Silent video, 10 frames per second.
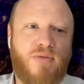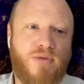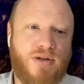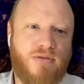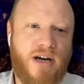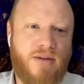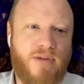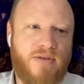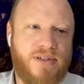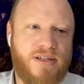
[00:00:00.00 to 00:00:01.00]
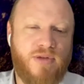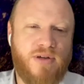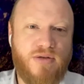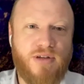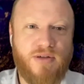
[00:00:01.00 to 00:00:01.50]
would you recommend for someone
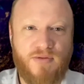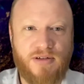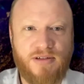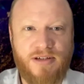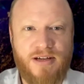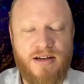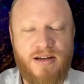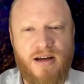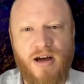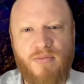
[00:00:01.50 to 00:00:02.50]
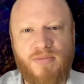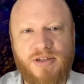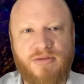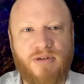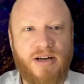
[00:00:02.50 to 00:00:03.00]
new in the field?
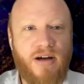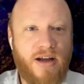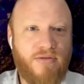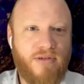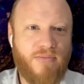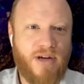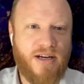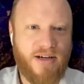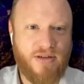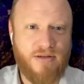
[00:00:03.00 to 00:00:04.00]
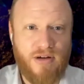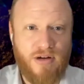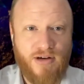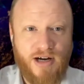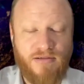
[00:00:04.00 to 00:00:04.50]
So I'd highly recommend actually you go
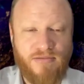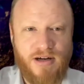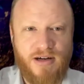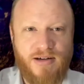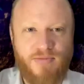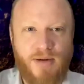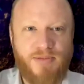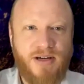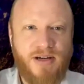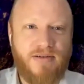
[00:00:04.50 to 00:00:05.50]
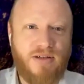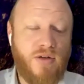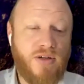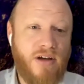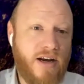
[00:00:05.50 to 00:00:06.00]
to our website,
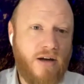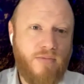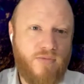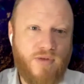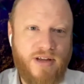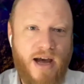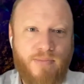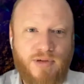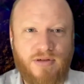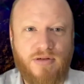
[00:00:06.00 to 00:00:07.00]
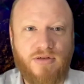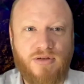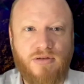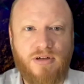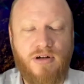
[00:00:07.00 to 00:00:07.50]
sign up with
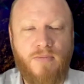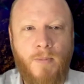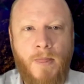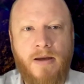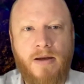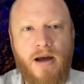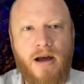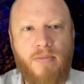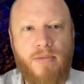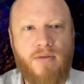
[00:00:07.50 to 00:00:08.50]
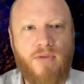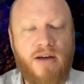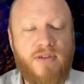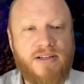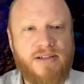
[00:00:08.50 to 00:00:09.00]
app.qcontrol.com. And we
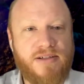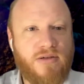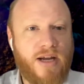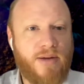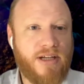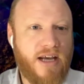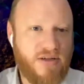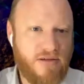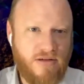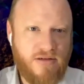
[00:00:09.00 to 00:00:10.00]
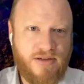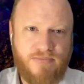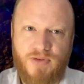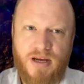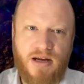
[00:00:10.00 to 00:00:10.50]
have these things called application
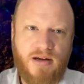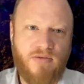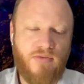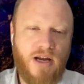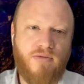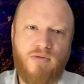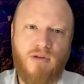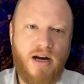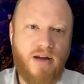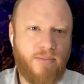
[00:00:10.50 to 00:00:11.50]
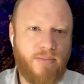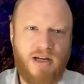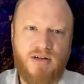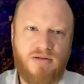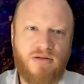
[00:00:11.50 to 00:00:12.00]
notes, and we have a variety of
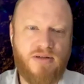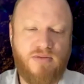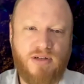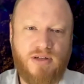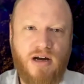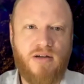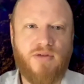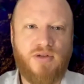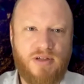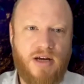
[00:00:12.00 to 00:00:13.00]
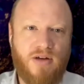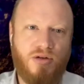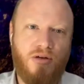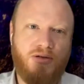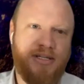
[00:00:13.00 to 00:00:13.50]
application notes which kind of
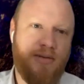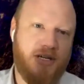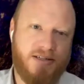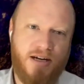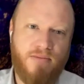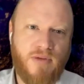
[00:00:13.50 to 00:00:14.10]
show step by step